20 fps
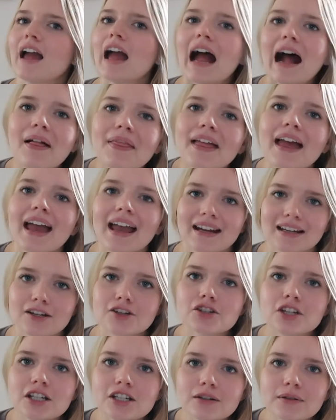how the heck
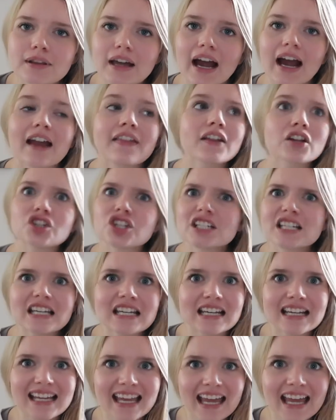did she do that and then she did
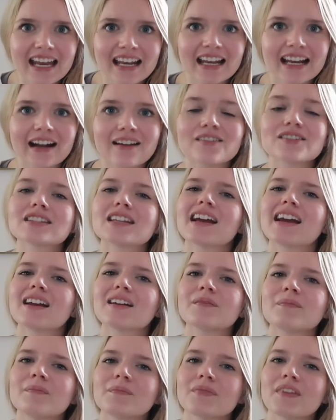it again and i was
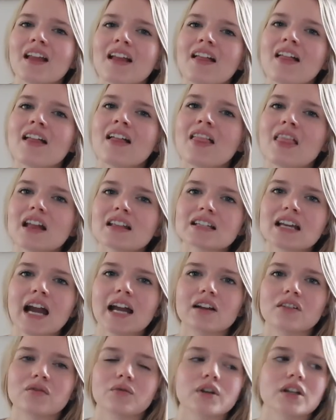like that's
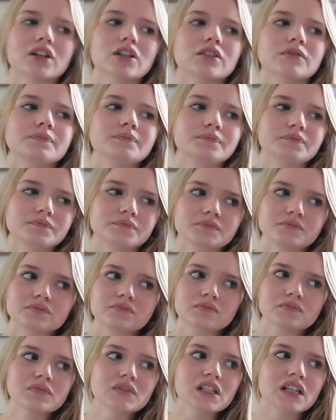kind of weird
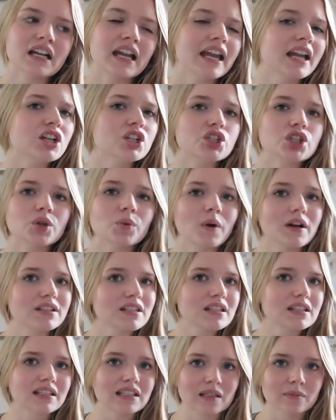and she
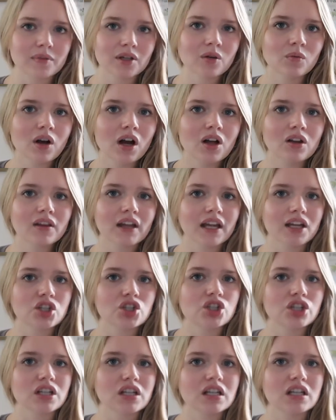wasn't sleeping well like
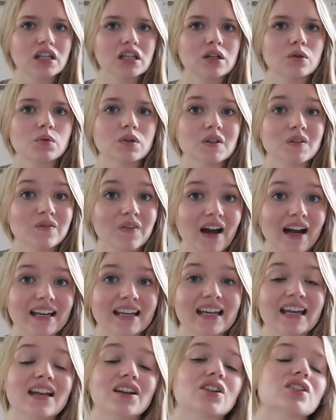she was
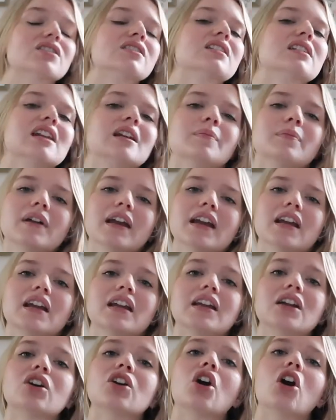fighting in her sleep like
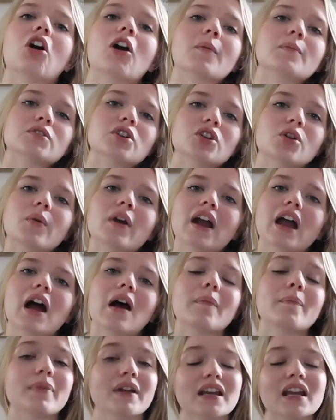getting her arms all the way
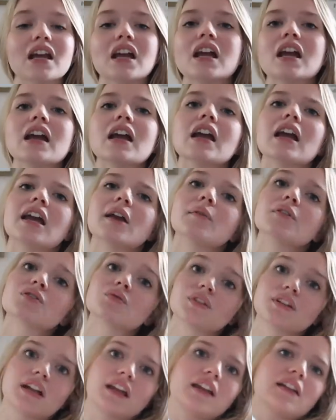up and it
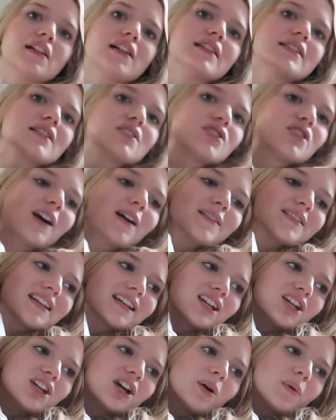was ridiculous and so i was
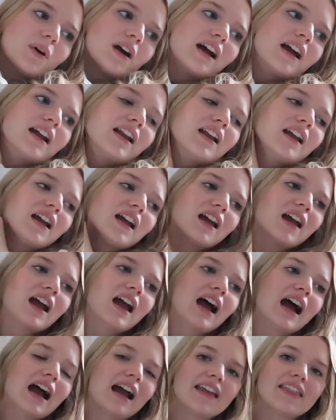like you know what
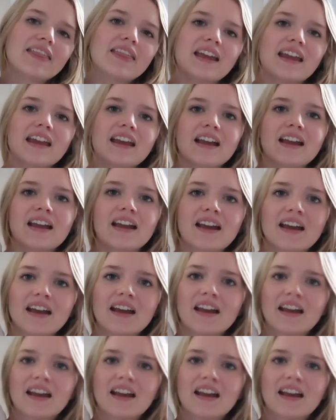i think